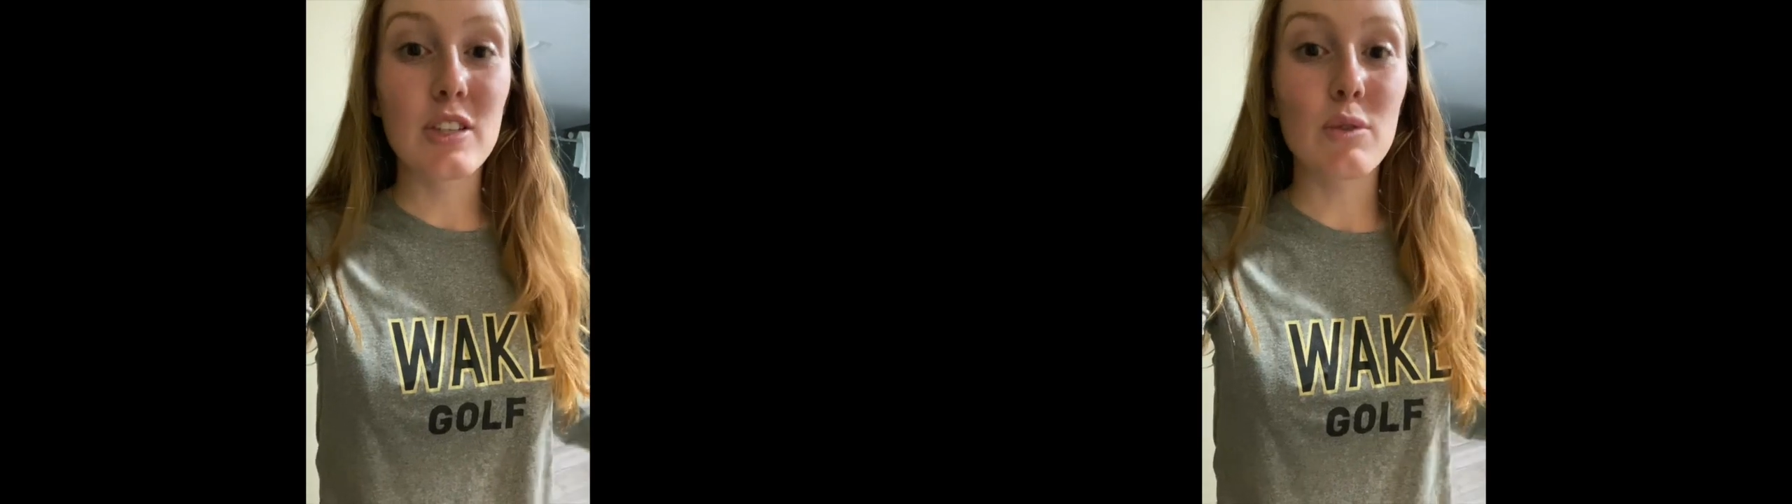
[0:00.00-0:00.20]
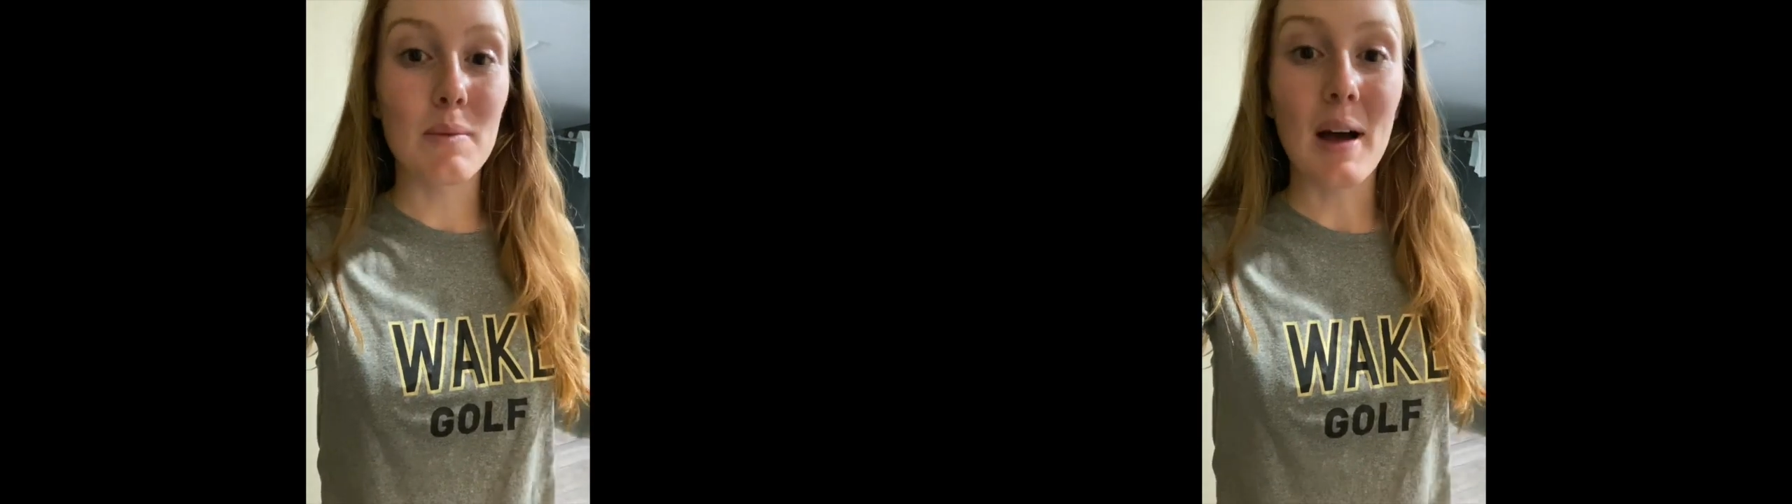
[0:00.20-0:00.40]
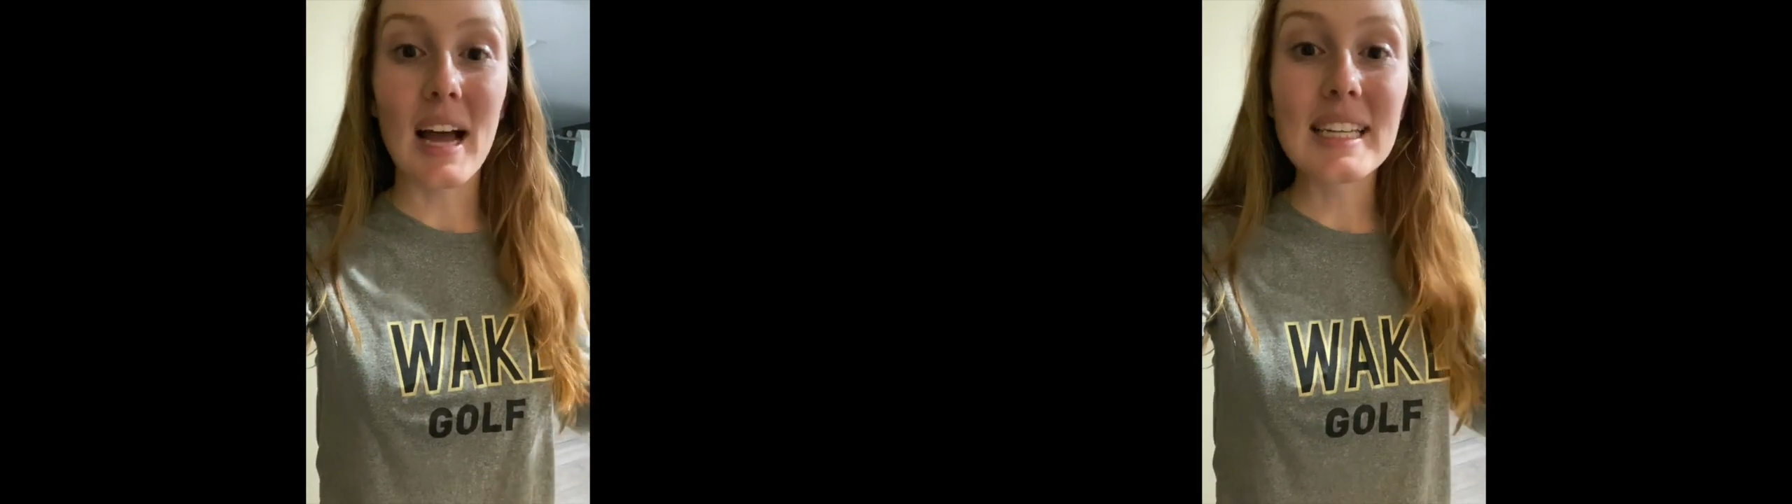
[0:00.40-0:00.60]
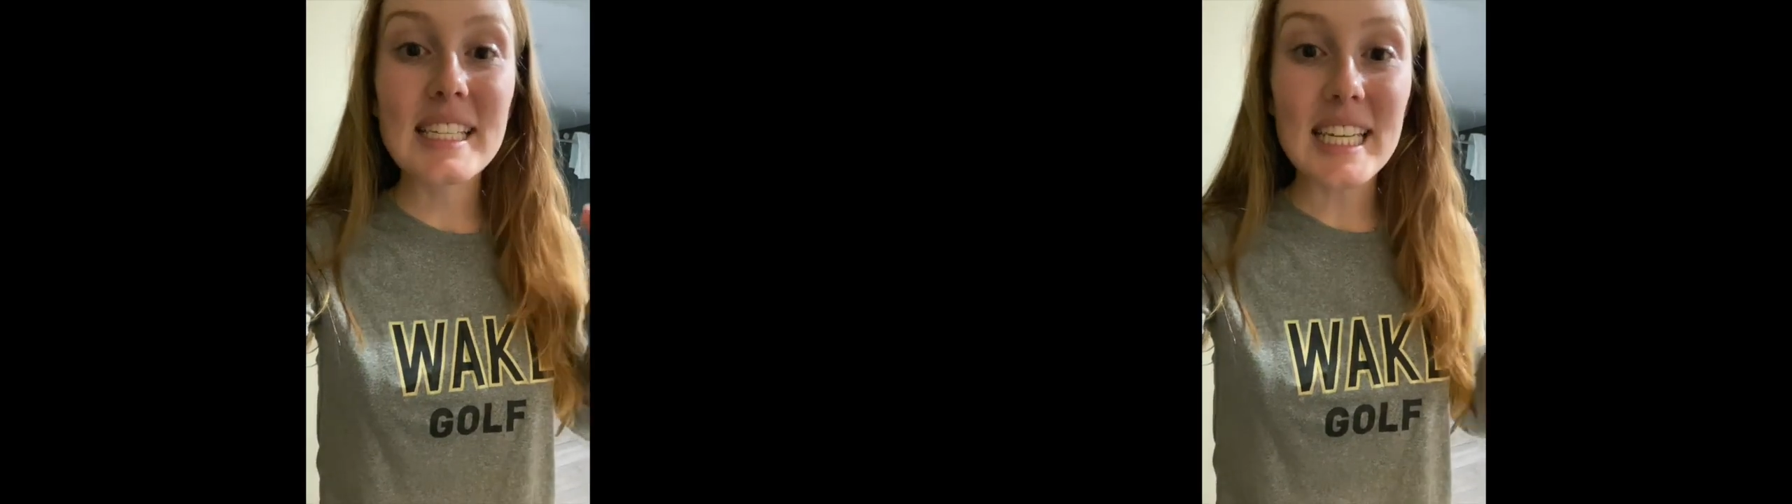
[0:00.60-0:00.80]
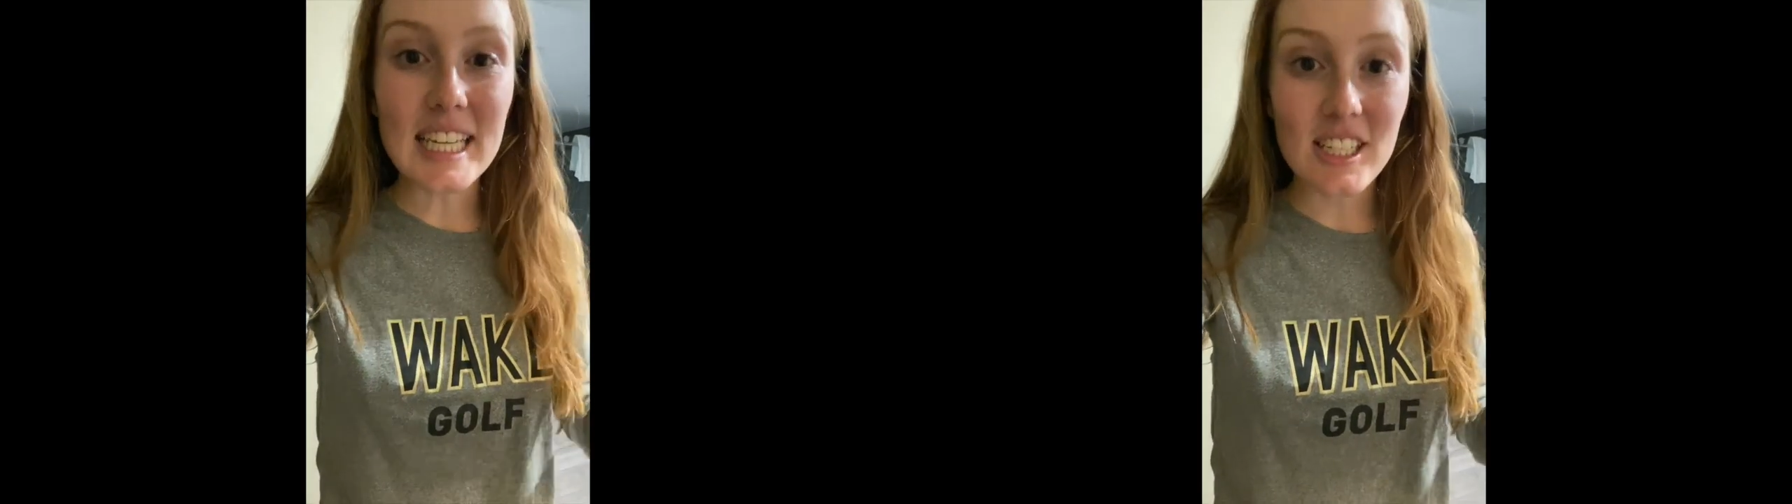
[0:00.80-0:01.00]
to remind
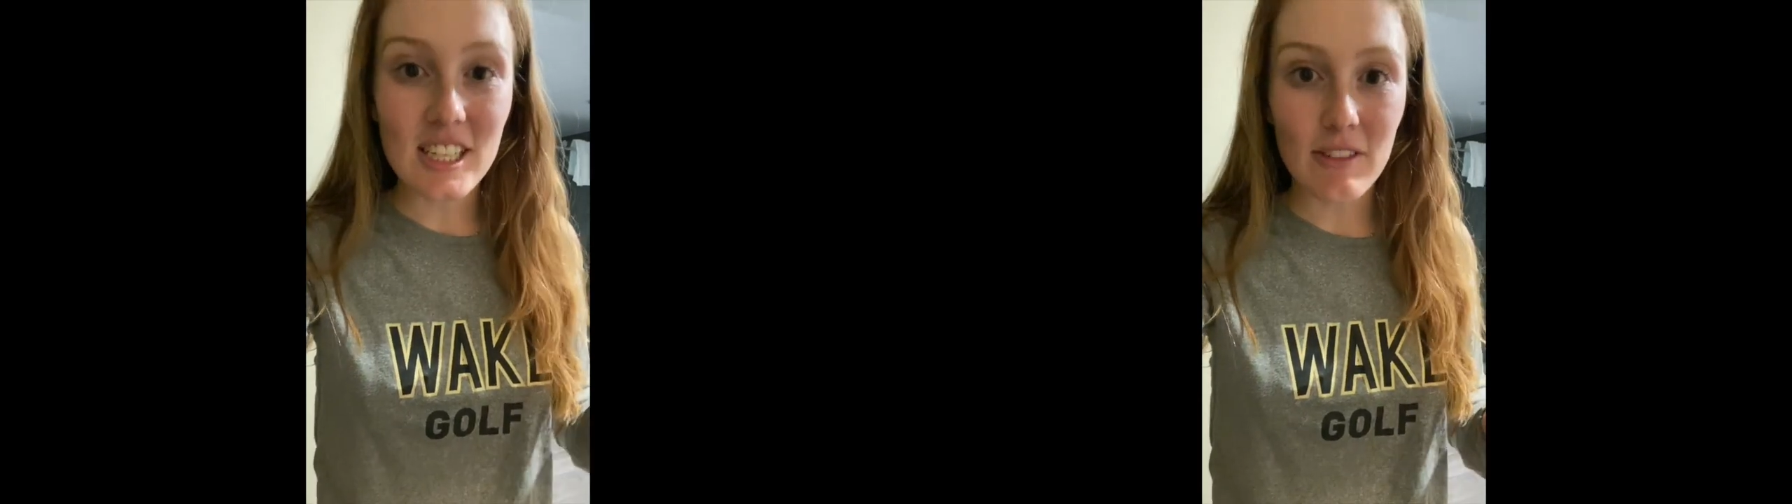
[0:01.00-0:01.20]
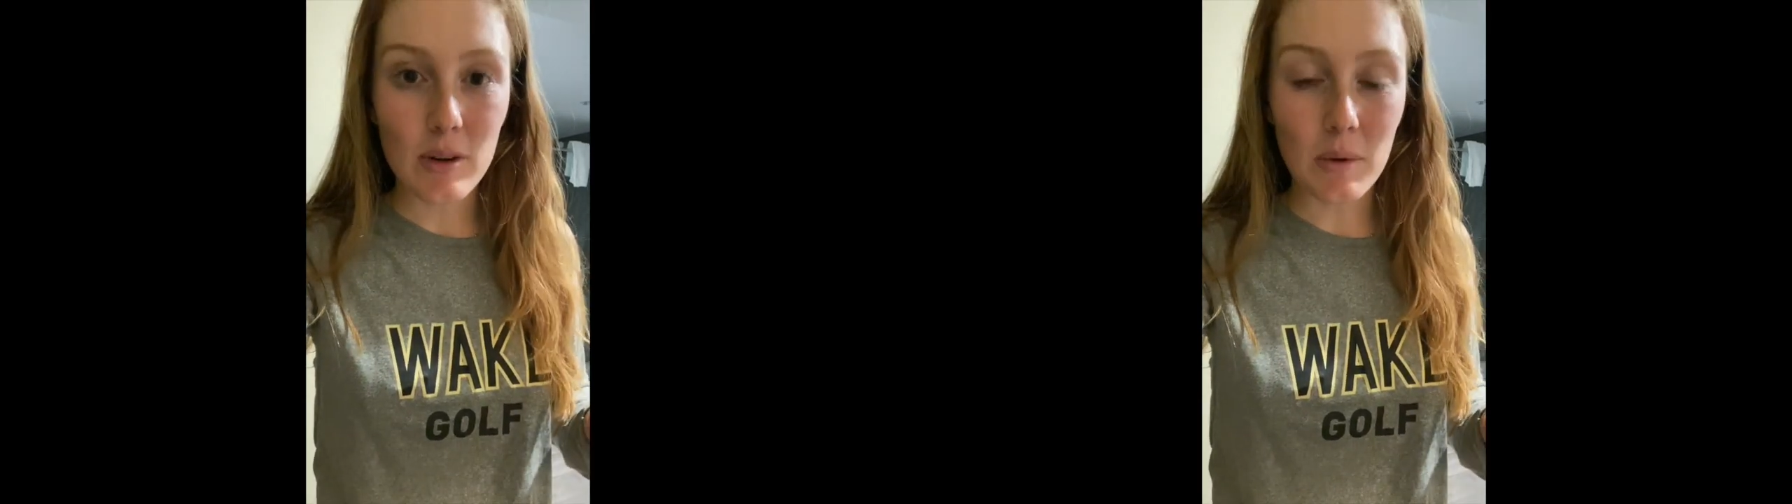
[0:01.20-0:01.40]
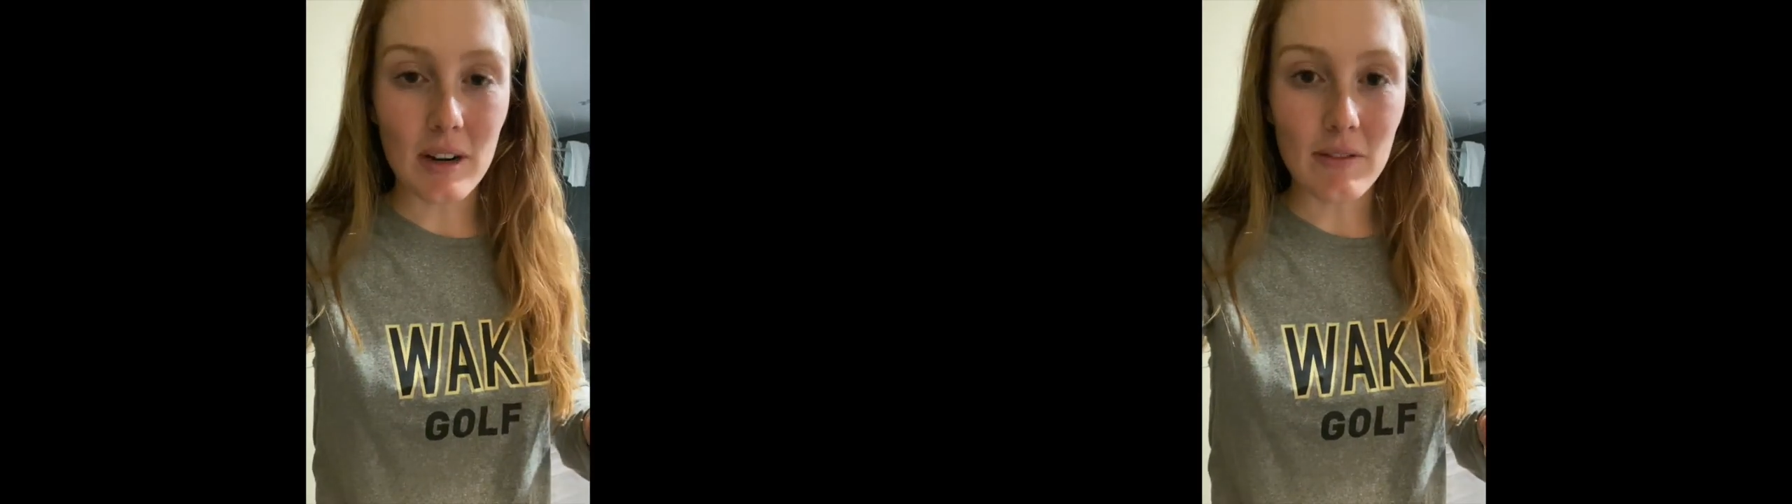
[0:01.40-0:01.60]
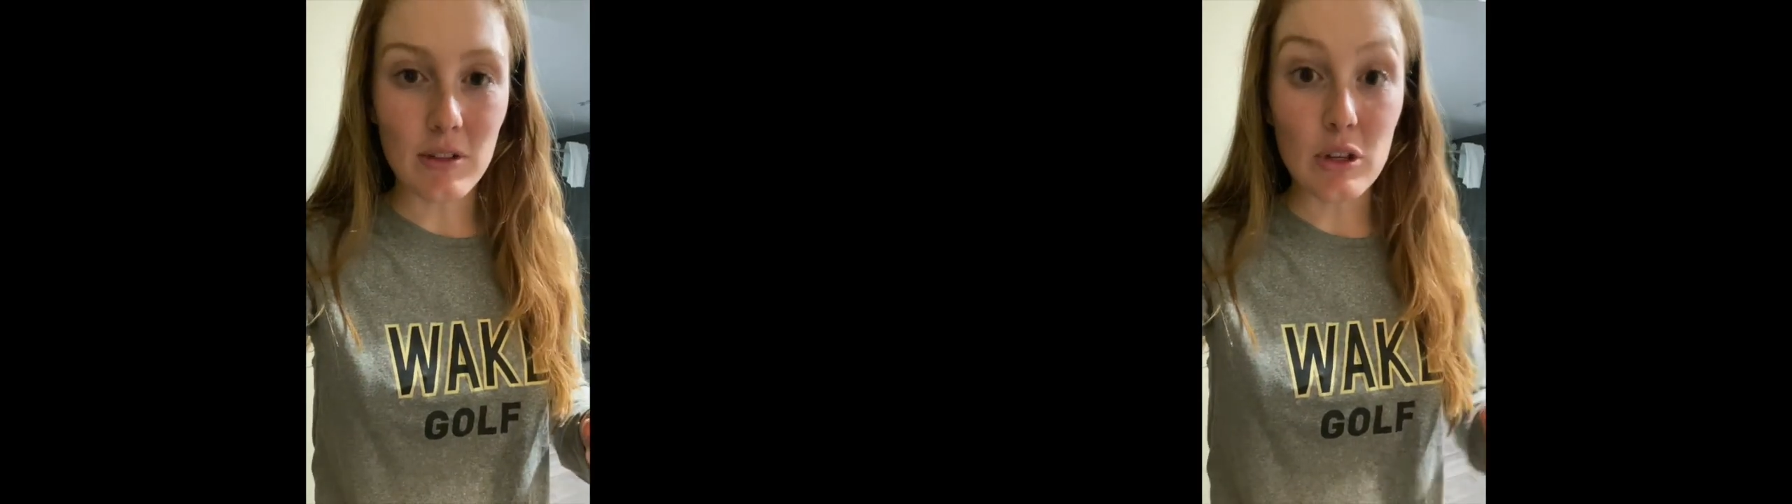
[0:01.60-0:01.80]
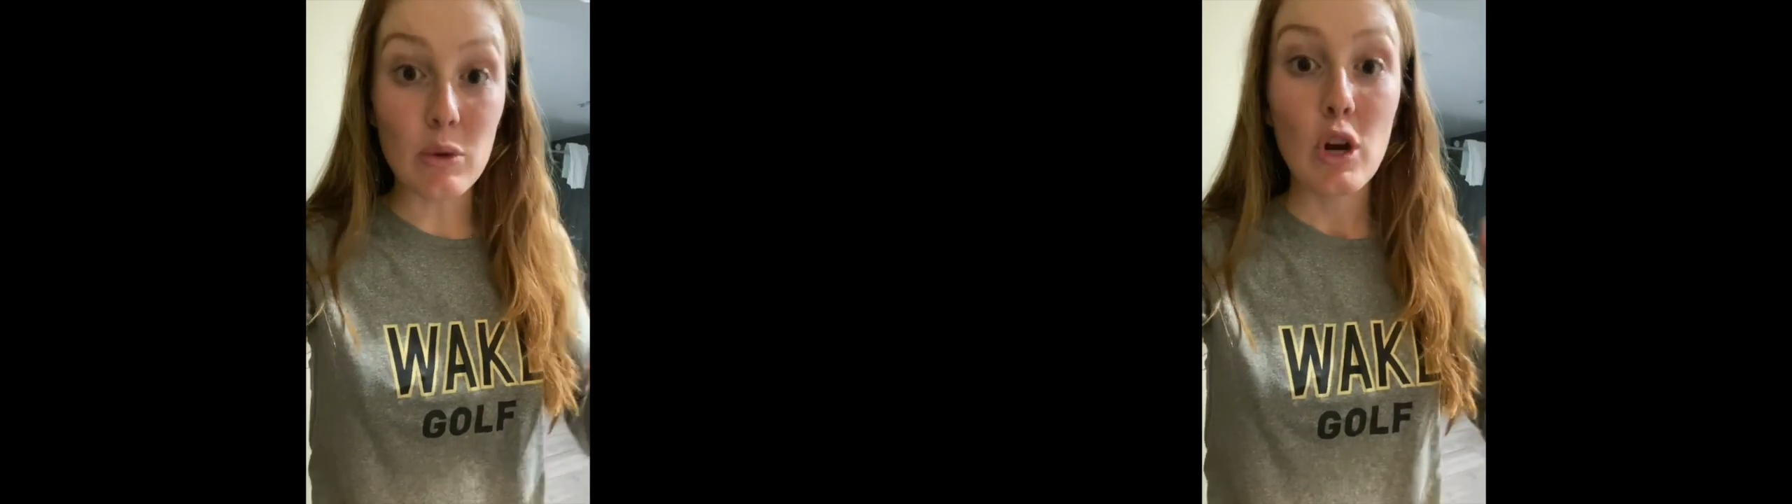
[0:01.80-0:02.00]
each and every one of
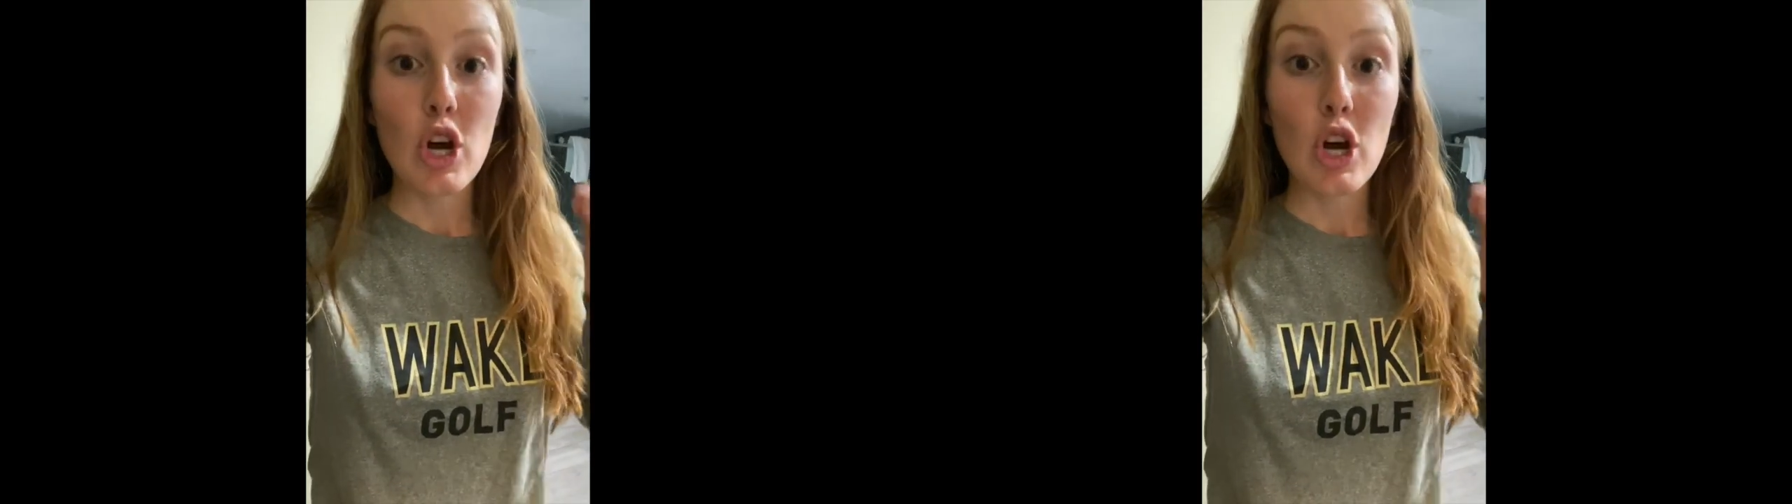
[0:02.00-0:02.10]
you,